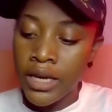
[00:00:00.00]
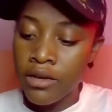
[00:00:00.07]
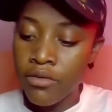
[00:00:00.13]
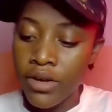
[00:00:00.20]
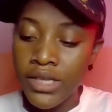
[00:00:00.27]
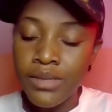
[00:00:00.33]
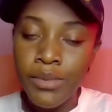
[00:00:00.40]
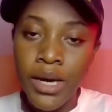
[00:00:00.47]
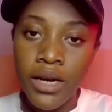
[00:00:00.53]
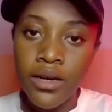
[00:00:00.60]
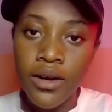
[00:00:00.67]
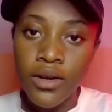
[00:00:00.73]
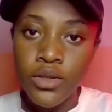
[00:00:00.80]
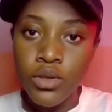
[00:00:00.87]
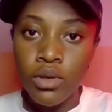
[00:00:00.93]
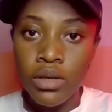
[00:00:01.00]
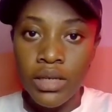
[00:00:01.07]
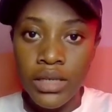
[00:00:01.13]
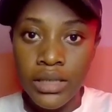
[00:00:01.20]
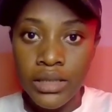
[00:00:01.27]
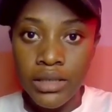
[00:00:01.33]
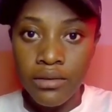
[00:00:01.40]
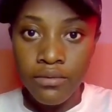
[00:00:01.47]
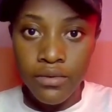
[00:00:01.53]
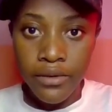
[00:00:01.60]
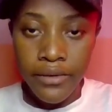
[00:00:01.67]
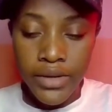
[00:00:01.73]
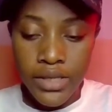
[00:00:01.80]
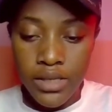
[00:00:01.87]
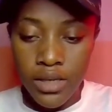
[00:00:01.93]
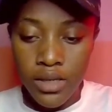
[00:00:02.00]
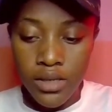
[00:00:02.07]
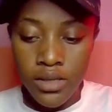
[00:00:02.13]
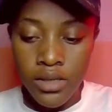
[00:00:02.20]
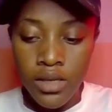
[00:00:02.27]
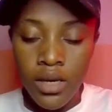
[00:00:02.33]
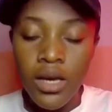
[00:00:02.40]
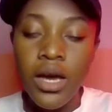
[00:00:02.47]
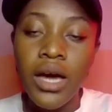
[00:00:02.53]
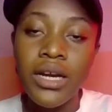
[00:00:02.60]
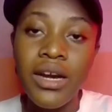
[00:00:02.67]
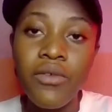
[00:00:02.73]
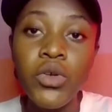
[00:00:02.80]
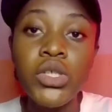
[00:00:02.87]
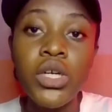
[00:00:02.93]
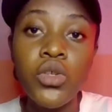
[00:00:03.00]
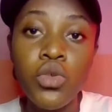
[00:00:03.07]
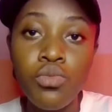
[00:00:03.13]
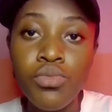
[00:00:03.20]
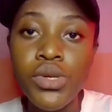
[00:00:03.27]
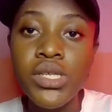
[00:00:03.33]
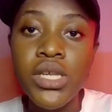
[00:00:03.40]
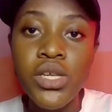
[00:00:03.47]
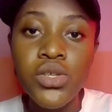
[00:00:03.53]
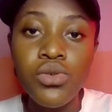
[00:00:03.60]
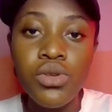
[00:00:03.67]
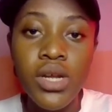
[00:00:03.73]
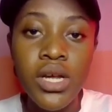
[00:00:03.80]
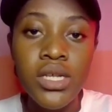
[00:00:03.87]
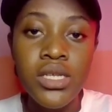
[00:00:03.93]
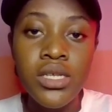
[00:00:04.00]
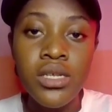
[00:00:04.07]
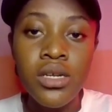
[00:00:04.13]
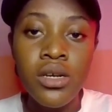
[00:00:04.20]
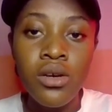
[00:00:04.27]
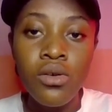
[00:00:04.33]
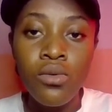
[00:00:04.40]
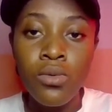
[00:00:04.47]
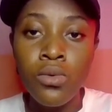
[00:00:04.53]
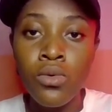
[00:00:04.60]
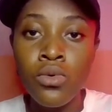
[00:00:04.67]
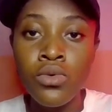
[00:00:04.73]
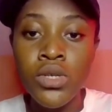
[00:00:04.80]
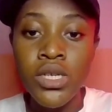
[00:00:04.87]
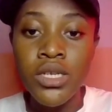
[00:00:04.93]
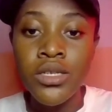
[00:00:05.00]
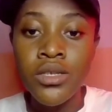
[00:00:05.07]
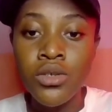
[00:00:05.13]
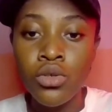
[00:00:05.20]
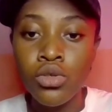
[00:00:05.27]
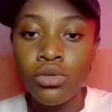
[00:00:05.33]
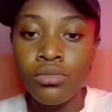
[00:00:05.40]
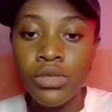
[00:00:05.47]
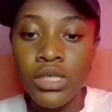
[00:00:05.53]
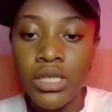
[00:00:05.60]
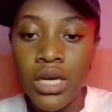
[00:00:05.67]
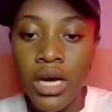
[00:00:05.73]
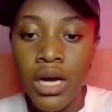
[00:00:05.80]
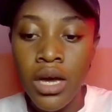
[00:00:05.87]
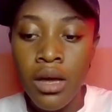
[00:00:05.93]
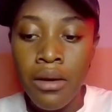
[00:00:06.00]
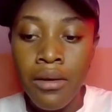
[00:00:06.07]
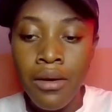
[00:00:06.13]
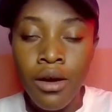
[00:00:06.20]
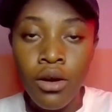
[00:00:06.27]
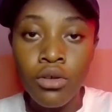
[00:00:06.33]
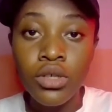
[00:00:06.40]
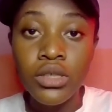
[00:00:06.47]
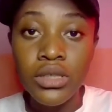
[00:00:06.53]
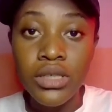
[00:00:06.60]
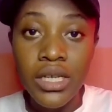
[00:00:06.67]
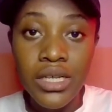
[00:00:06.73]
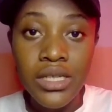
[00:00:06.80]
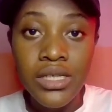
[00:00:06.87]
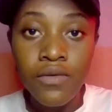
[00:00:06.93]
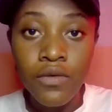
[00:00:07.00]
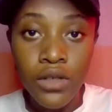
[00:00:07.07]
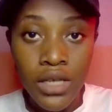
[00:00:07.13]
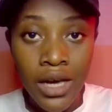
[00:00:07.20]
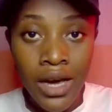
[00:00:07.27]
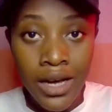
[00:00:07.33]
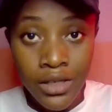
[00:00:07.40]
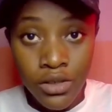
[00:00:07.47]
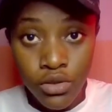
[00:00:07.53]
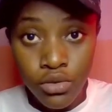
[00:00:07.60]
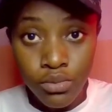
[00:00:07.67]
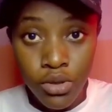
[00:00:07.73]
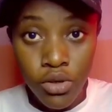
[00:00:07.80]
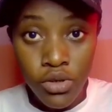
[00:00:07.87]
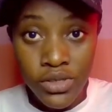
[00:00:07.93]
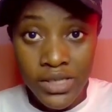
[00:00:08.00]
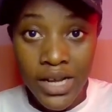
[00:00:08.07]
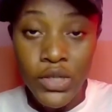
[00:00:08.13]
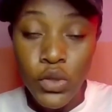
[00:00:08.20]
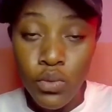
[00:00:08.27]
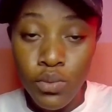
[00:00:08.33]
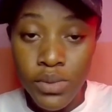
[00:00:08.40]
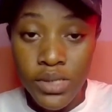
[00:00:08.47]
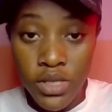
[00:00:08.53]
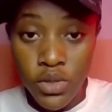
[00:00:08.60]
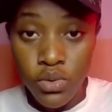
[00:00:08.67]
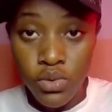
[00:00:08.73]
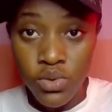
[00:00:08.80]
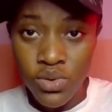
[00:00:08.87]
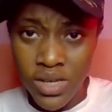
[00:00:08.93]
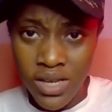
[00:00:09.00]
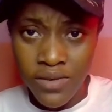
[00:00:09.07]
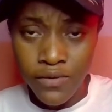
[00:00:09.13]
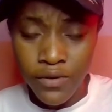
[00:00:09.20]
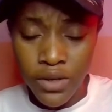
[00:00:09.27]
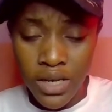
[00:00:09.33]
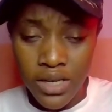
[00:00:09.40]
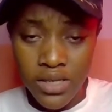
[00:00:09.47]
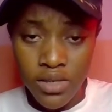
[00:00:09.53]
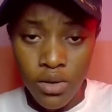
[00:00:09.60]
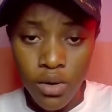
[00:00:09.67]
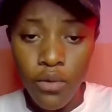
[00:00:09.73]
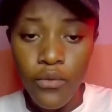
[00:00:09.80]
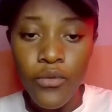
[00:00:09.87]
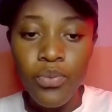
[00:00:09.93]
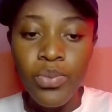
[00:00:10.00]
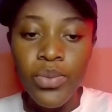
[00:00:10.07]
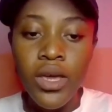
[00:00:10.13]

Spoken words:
create my account on LinkedIn, for instance, and I reach out to business owners who need social media content for their handle because they are too busy to do that for themselves.